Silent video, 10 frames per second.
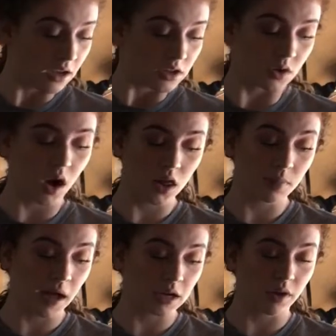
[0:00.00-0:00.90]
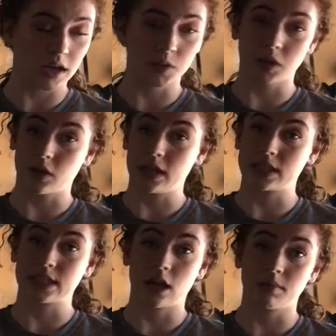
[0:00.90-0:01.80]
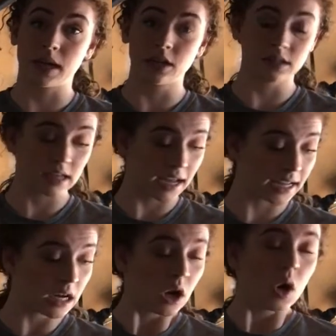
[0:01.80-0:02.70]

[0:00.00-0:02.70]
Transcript: So hollow body rocks with your hands down by your side,